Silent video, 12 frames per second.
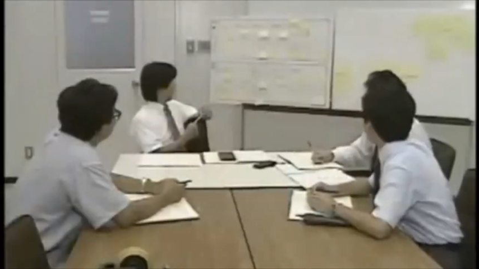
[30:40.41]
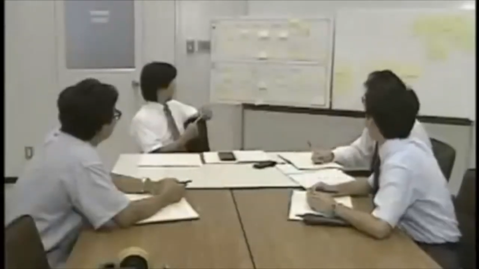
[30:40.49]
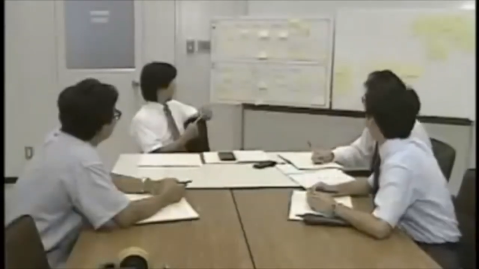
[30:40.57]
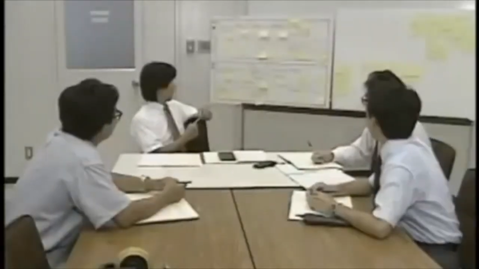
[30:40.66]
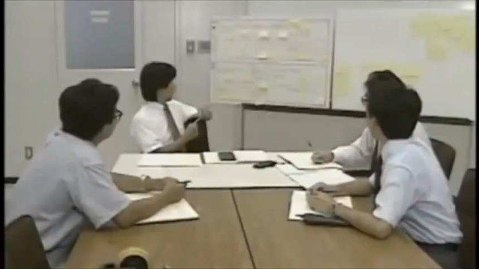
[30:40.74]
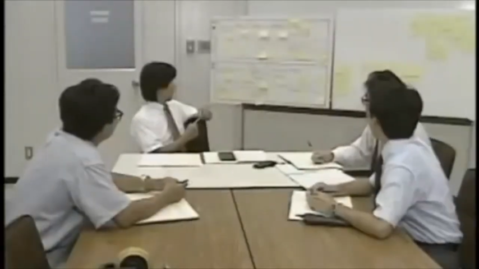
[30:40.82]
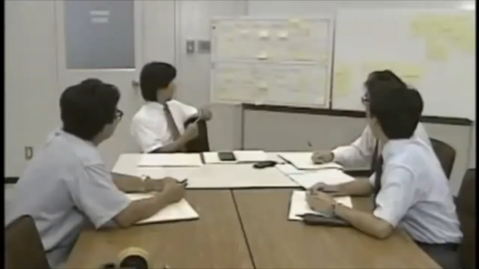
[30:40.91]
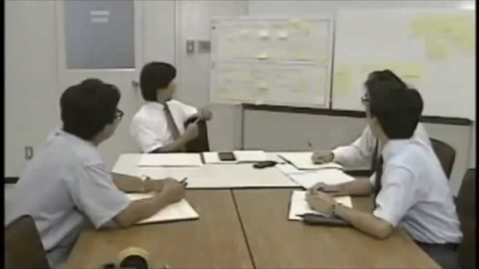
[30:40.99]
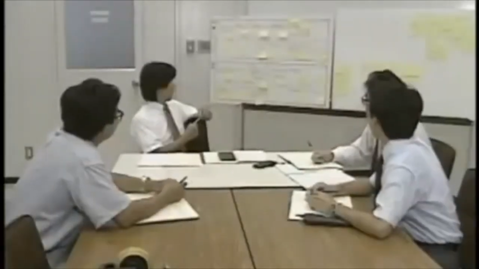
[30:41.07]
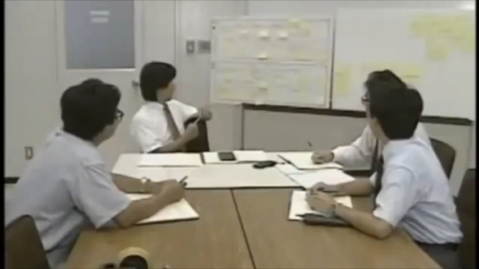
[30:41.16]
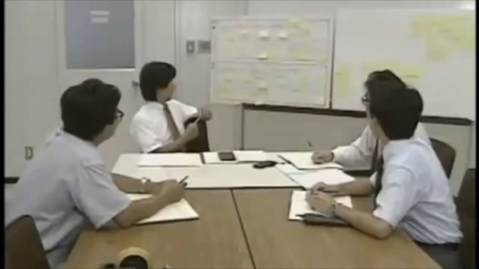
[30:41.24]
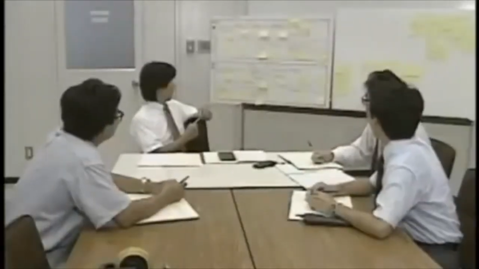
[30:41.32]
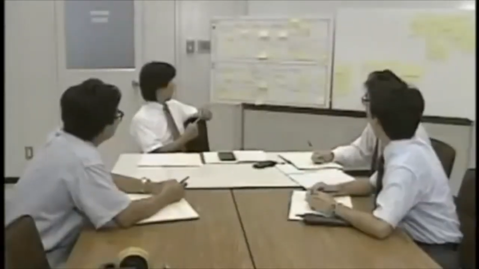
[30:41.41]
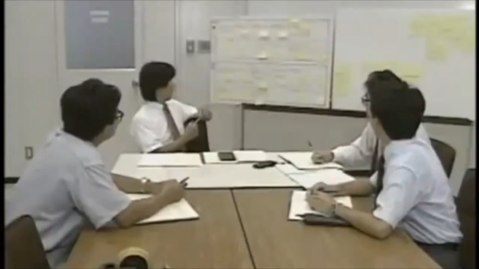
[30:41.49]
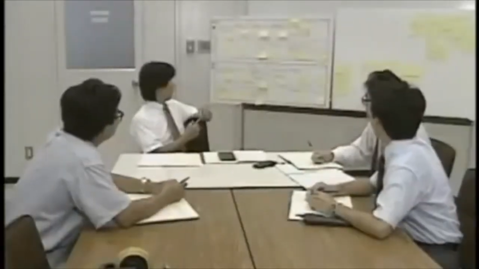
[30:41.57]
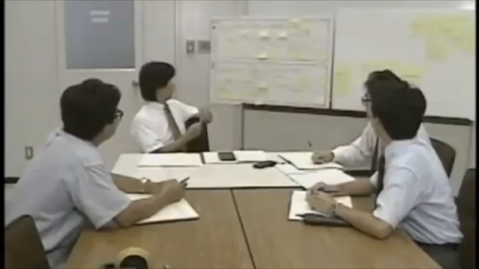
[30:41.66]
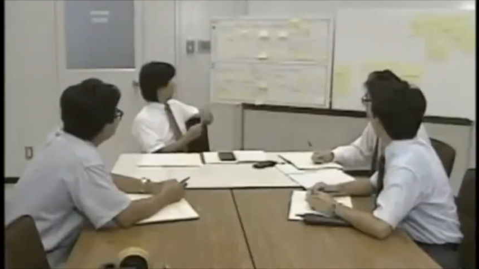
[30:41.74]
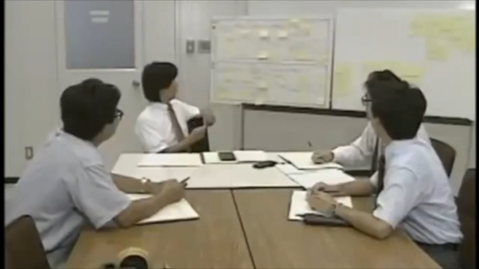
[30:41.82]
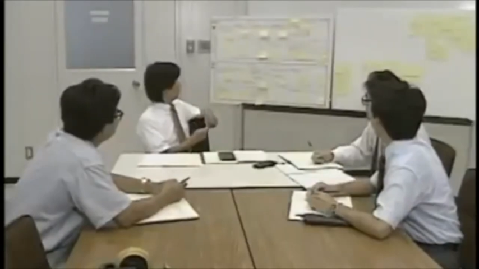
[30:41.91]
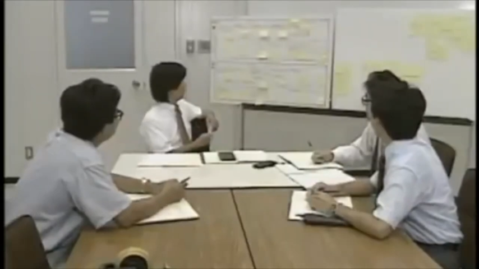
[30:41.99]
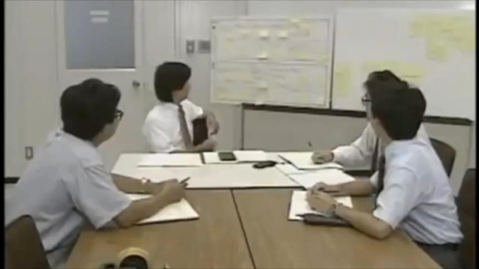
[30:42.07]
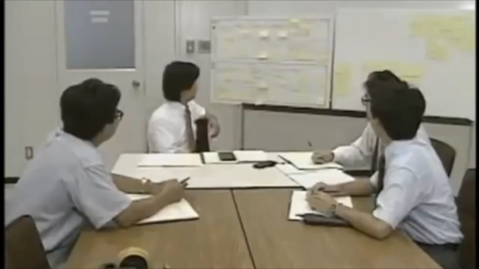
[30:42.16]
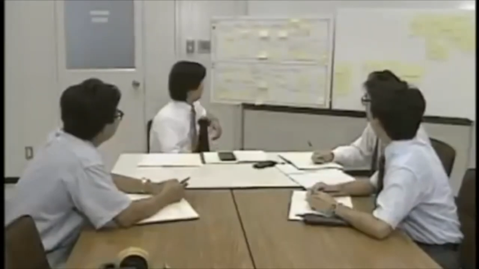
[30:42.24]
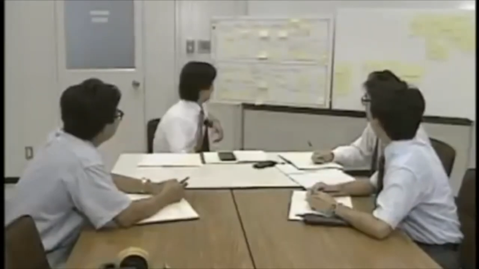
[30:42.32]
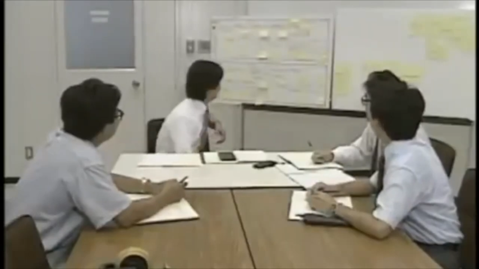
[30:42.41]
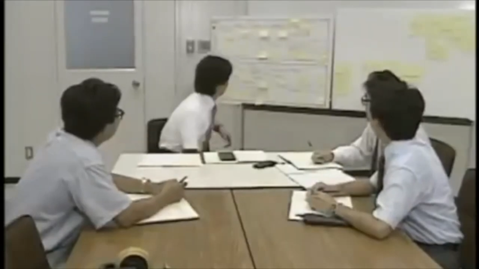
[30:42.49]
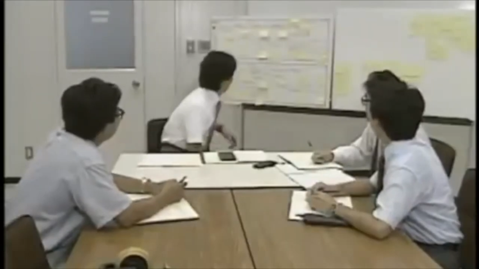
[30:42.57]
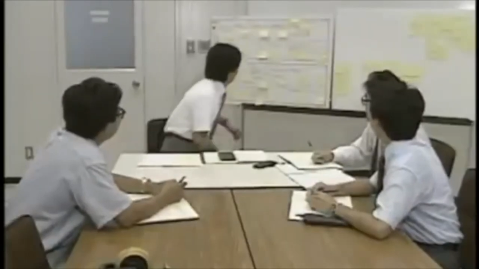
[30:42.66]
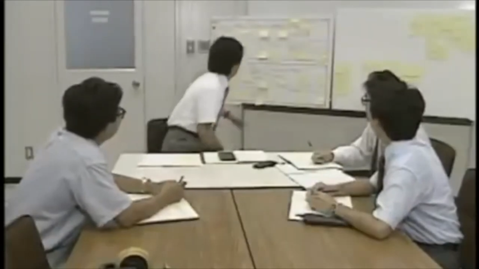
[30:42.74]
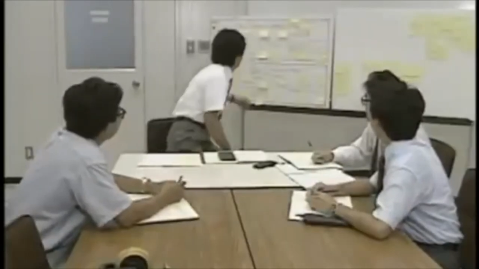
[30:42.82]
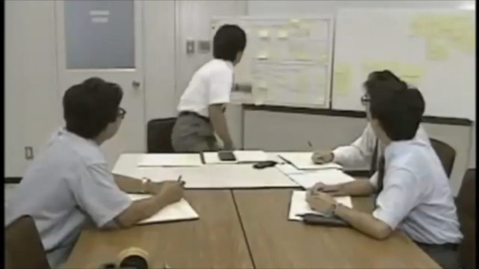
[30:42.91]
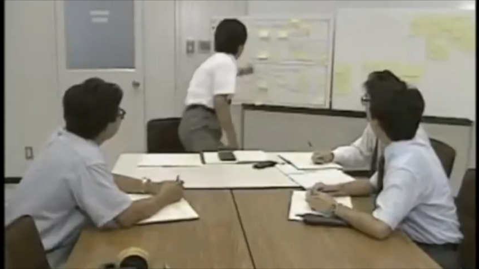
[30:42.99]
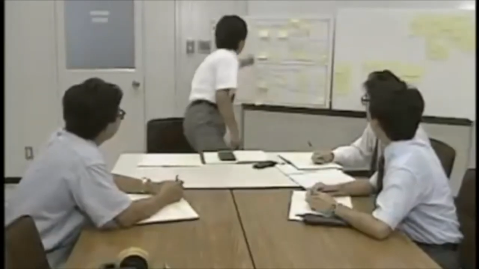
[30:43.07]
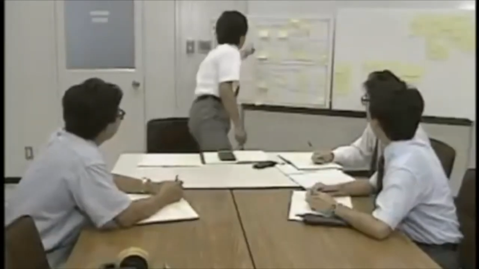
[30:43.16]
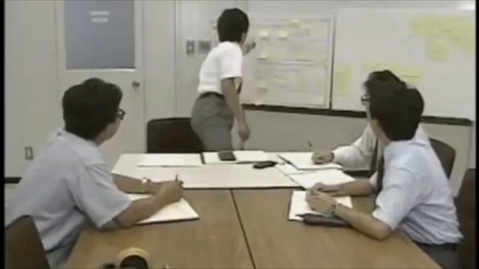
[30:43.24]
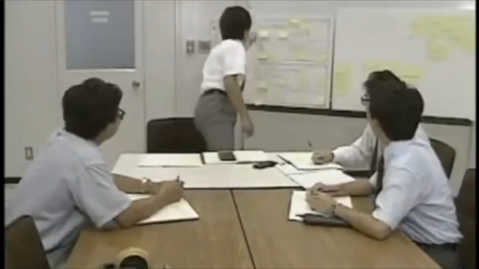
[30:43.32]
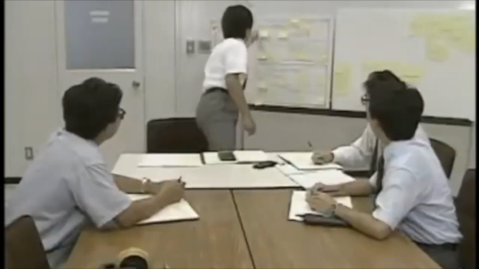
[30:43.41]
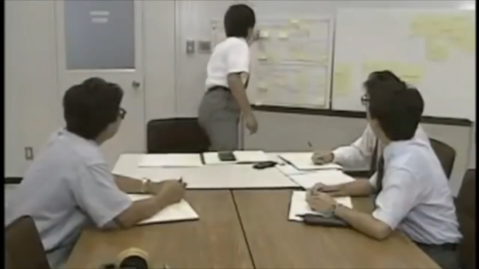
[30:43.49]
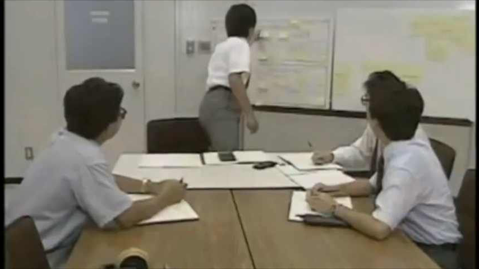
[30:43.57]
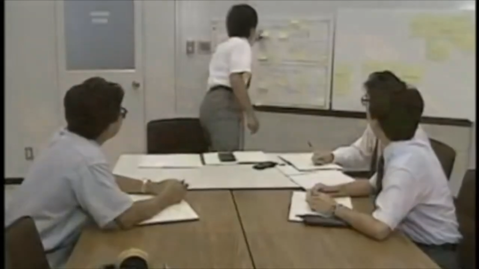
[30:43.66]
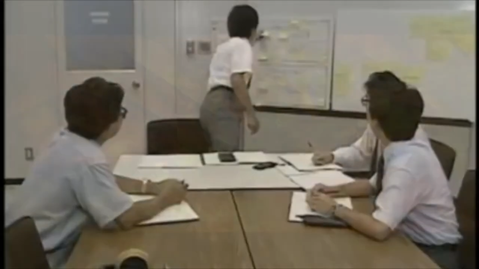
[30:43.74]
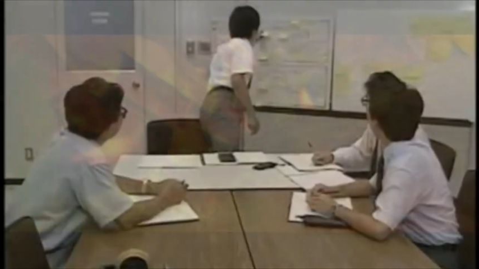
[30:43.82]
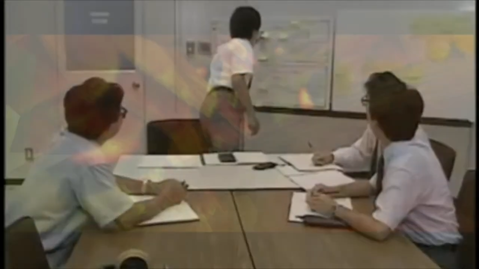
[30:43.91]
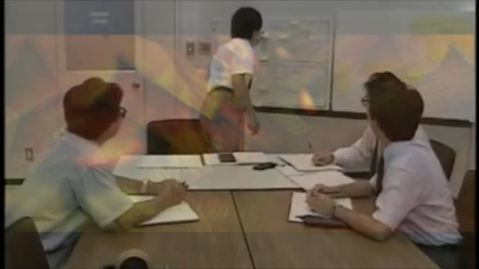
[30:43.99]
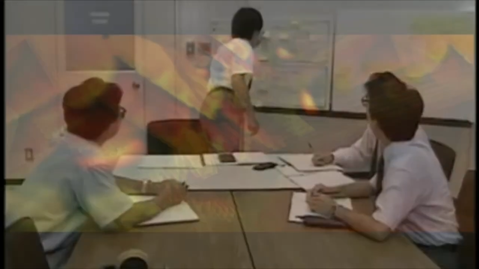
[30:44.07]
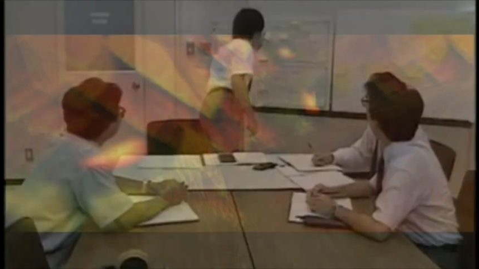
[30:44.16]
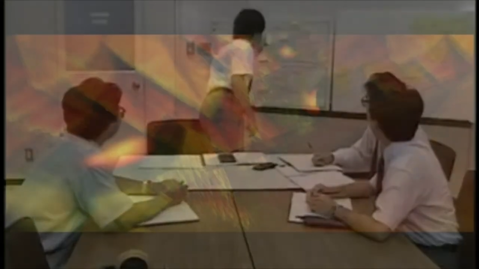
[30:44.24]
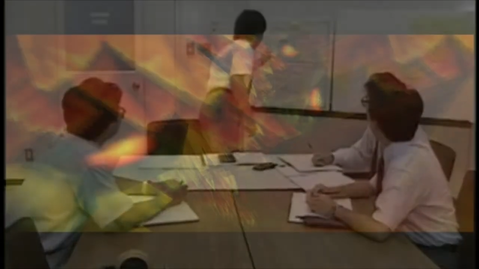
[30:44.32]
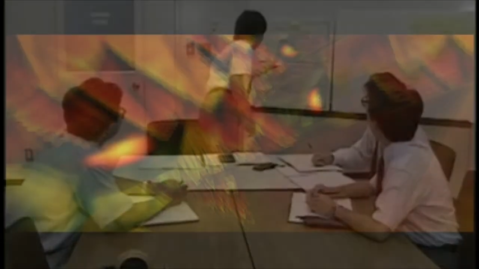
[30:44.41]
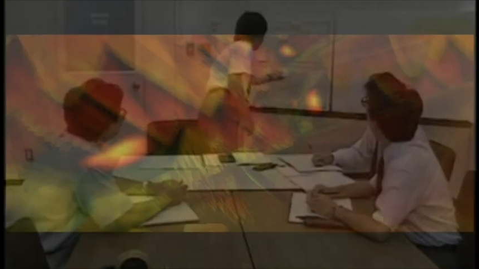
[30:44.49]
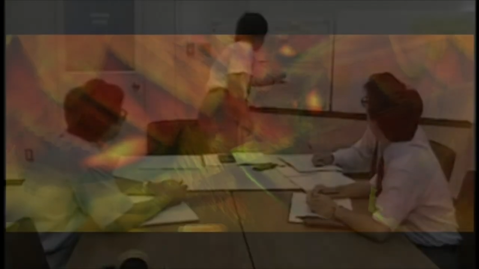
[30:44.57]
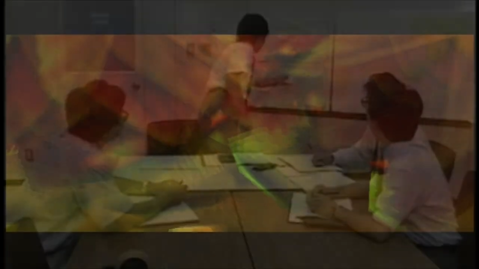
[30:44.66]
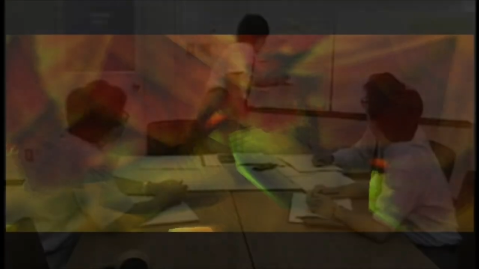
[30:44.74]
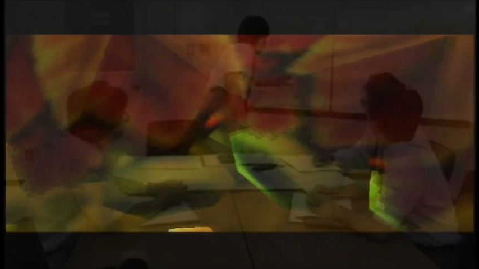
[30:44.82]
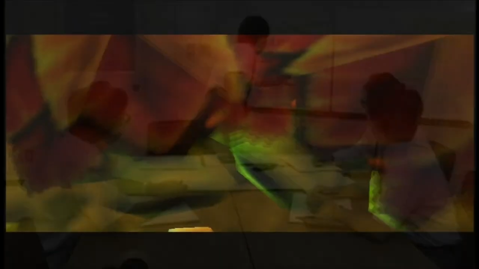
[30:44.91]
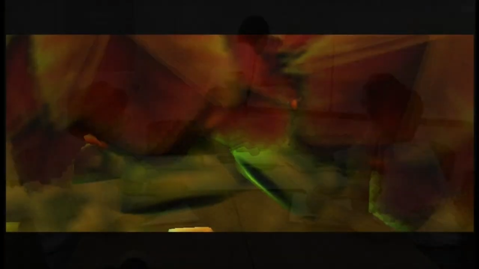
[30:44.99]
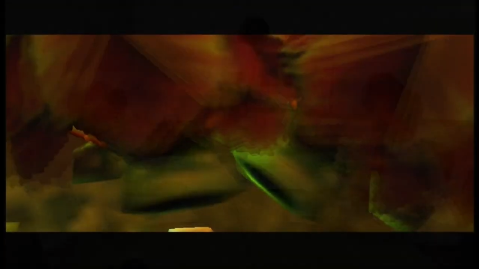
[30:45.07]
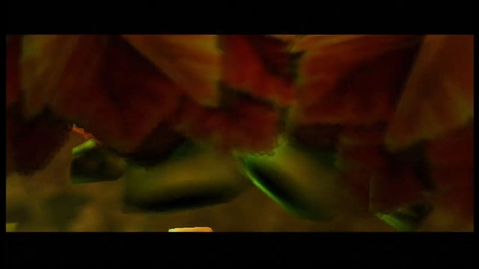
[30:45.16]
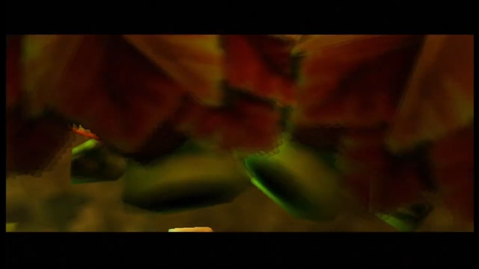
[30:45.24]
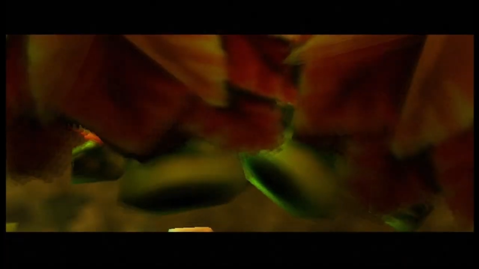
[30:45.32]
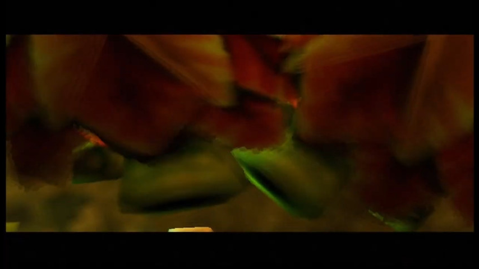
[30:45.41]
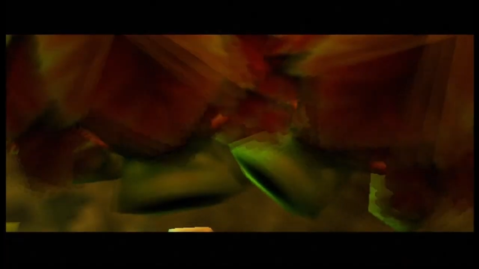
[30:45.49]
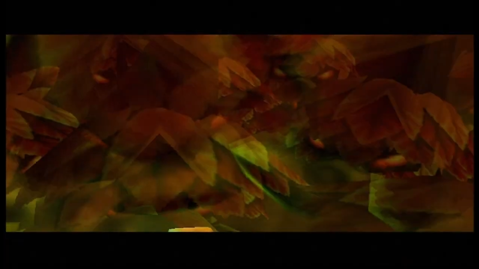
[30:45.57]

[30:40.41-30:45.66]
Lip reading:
Nobody's mouth can be seen.